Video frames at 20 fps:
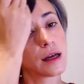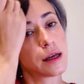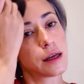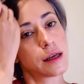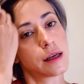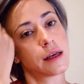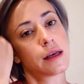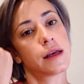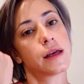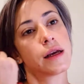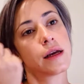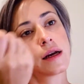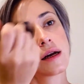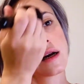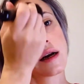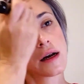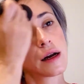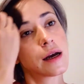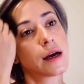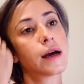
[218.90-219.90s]

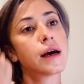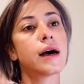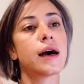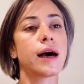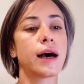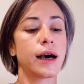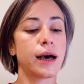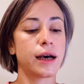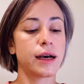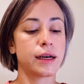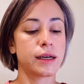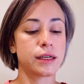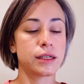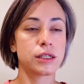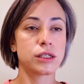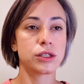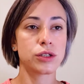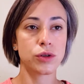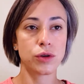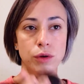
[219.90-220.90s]
here,
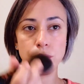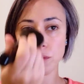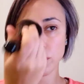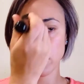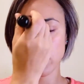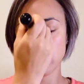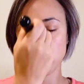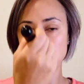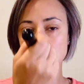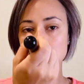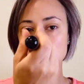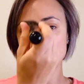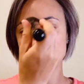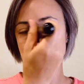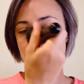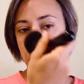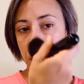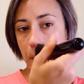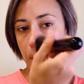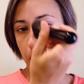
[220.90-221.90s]
and on my
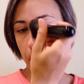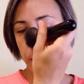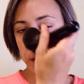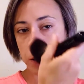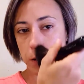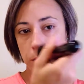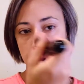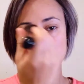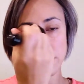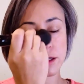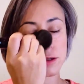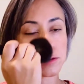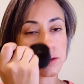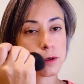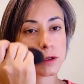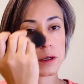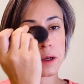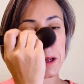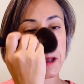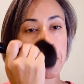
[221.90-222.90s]
nose. Oh, that's
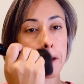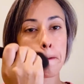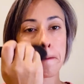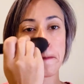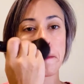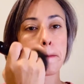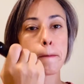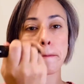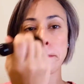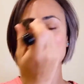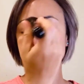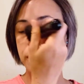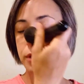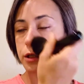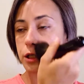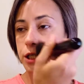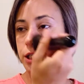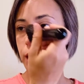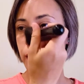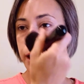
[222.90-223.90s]
what
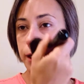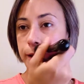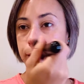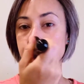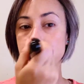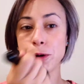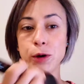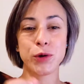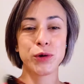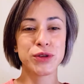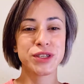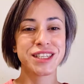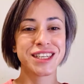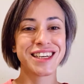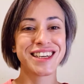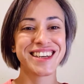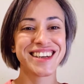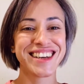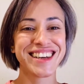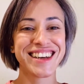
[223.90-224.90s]
shine the most.